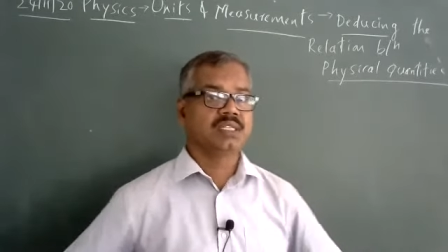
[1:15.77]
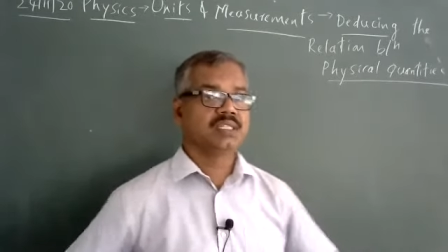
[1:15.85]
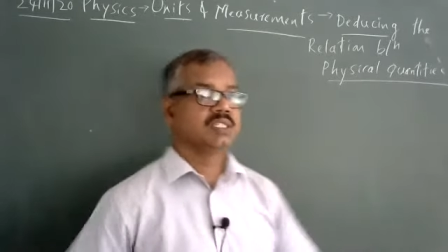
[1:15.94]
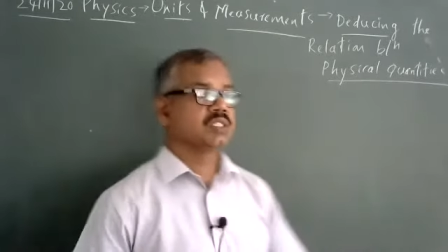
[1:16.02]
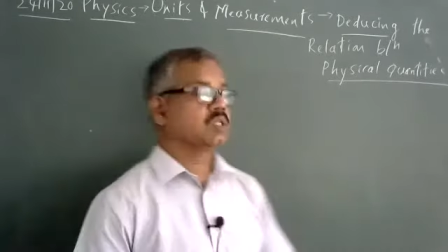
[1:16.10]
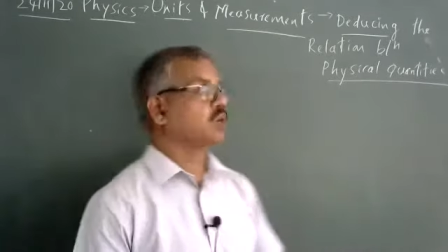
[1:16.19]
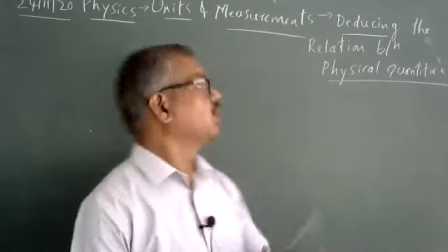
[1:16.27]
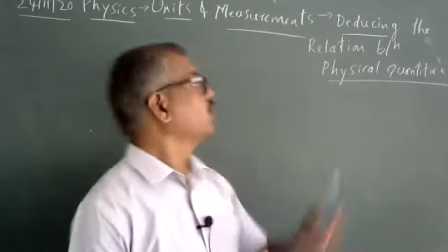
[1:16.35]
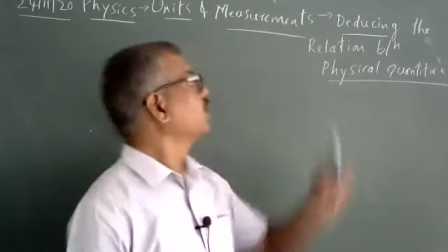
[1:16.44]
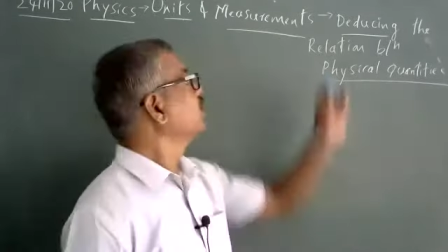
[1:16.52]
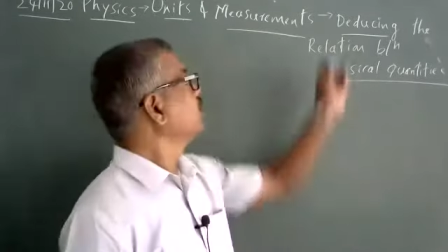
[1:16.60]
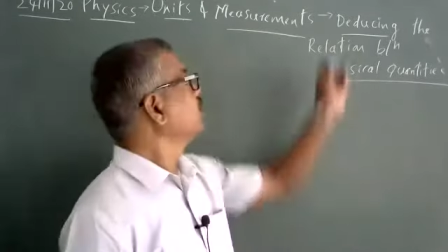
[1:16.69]
It is called
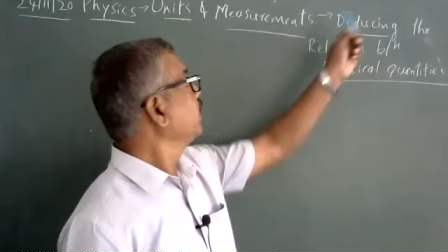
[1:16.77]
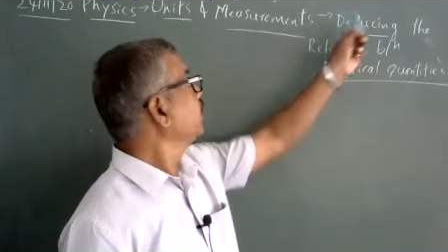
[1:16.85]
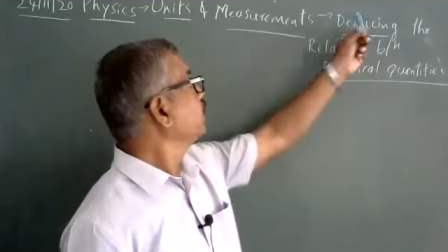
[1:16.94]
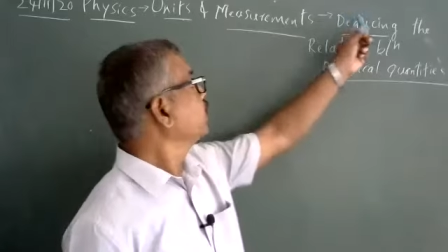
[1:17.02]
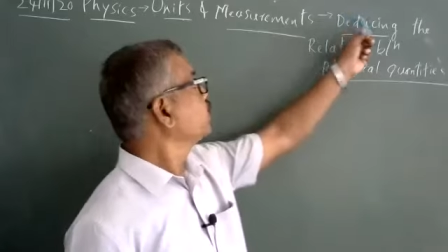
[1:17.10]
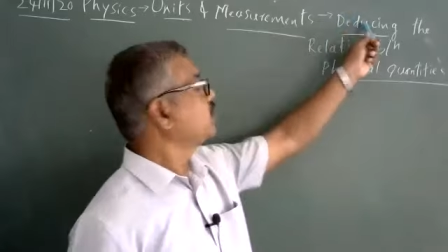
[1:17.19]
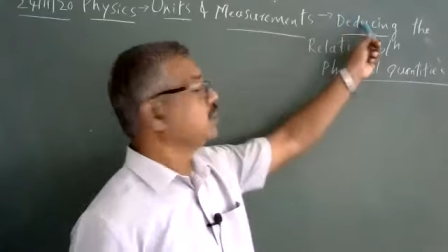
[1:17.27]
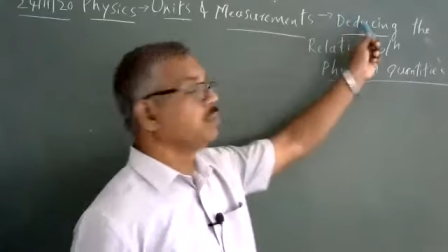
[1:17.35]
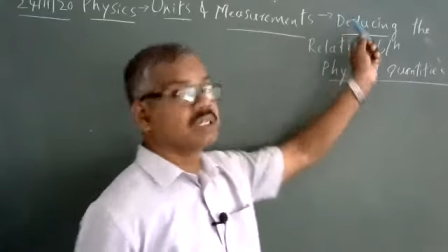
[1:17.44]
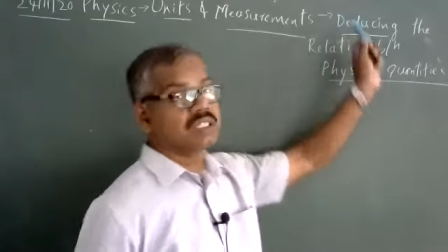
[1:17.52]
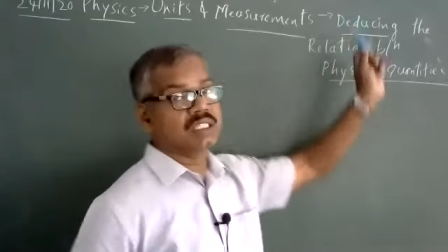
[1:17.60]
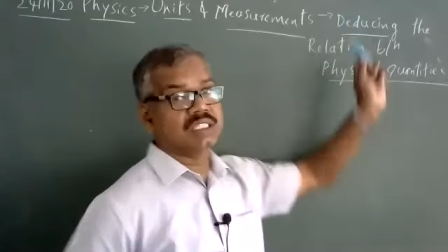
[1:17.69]
deducing
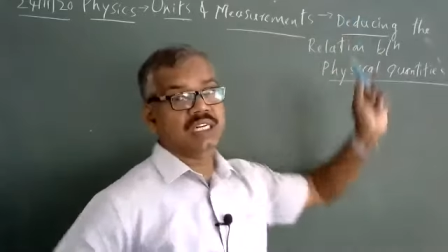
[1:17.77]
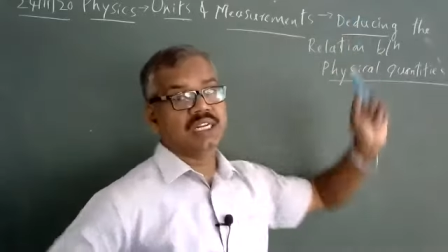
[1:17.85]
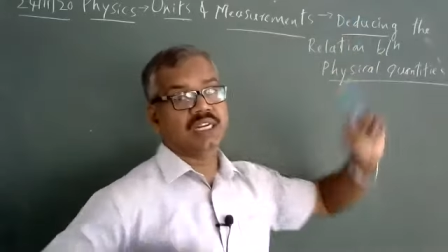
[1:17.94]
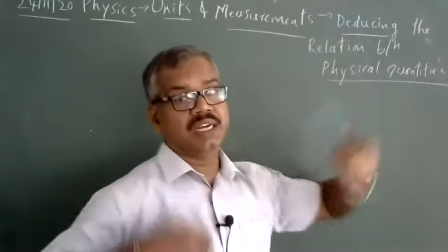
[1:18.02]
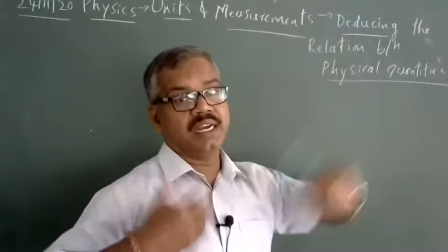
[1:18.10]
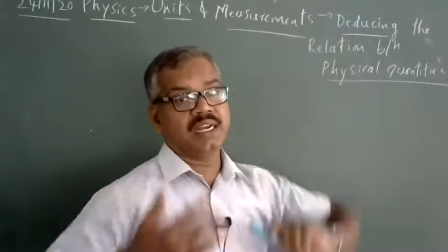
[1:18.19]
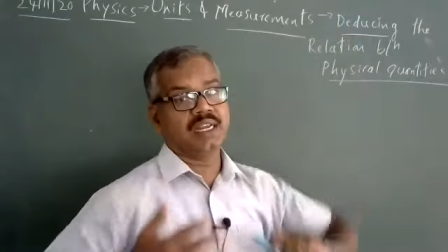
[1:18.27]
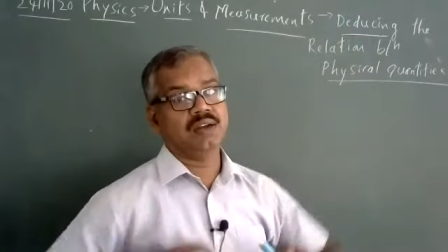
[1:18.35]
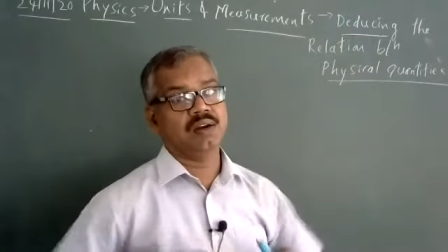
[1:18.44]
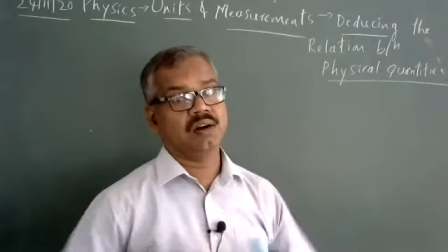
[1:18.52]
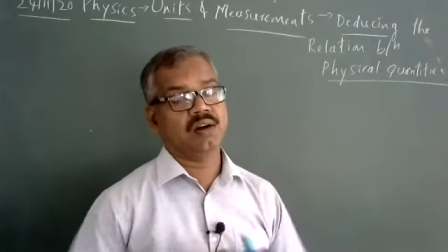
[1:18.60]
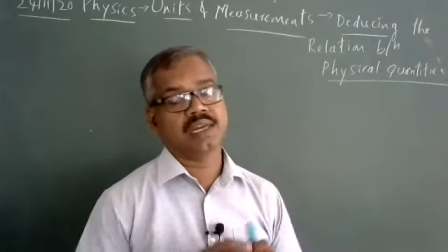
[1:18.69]
means
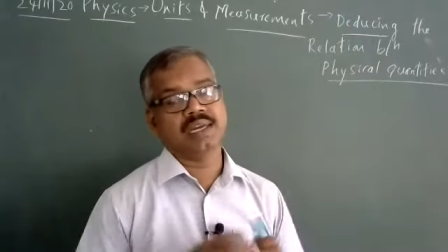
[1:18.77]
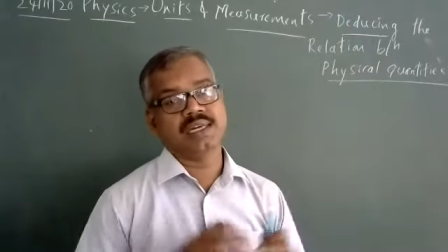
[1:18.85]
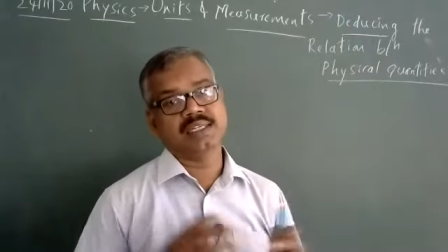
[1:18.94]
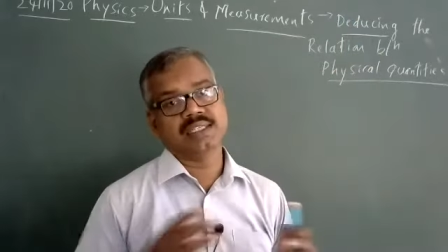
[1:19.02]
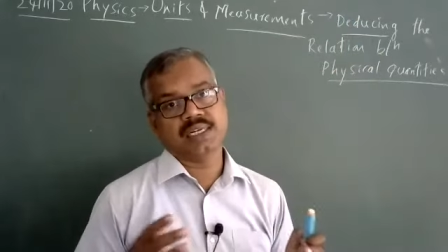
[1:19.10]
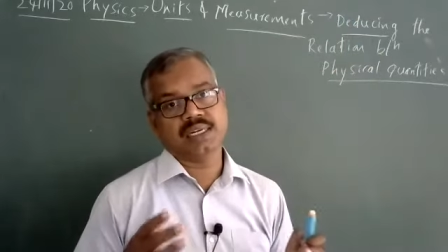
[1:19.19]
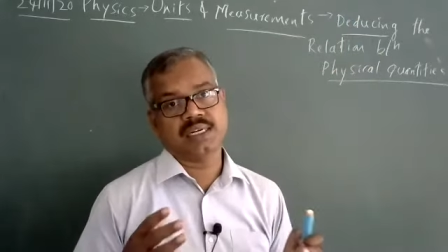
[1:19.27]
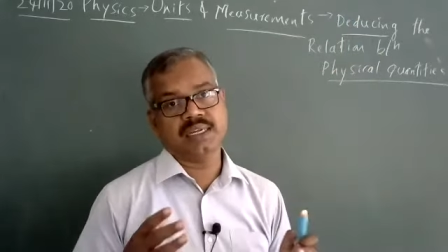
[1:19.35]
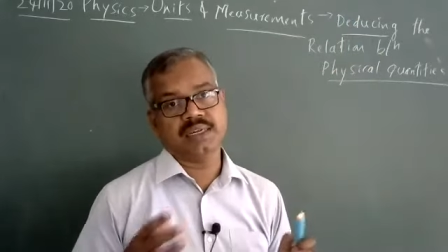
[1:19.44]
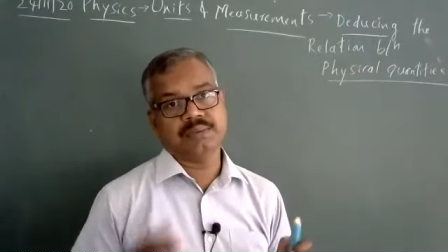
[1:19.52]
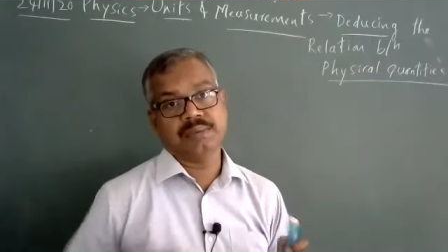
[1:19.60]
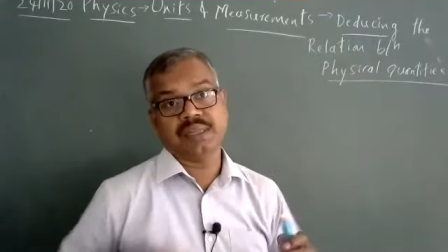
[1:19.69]
generating or
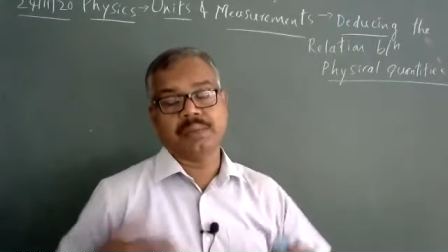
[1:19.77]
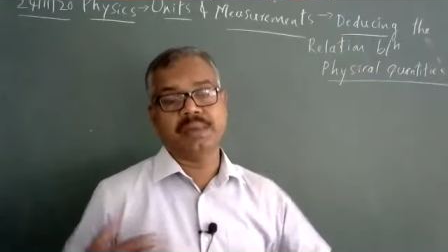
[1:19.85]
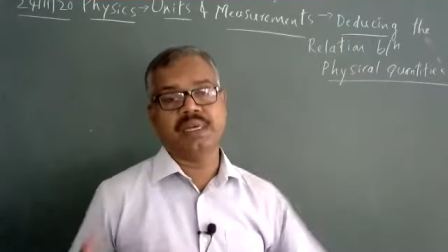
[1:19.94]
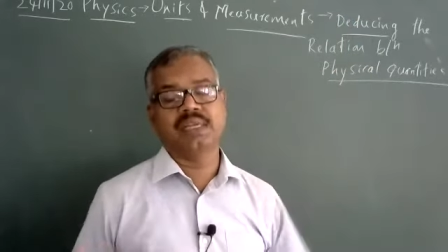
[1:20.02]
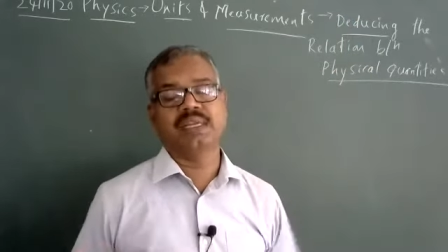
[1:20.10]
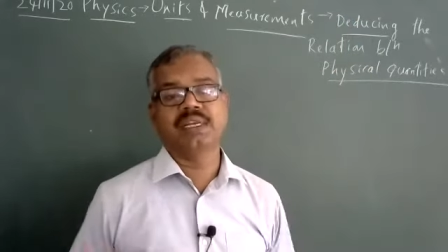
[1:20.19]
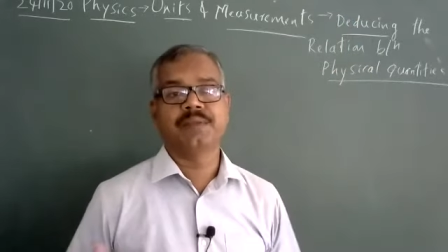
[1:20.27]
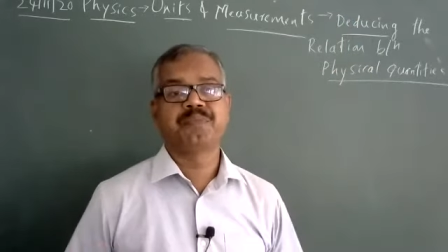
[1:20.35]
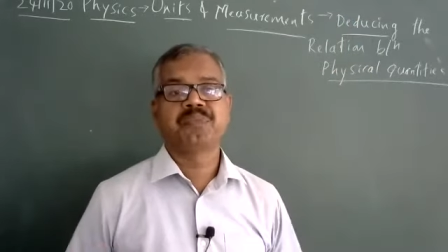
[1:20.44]
constructing mathematically.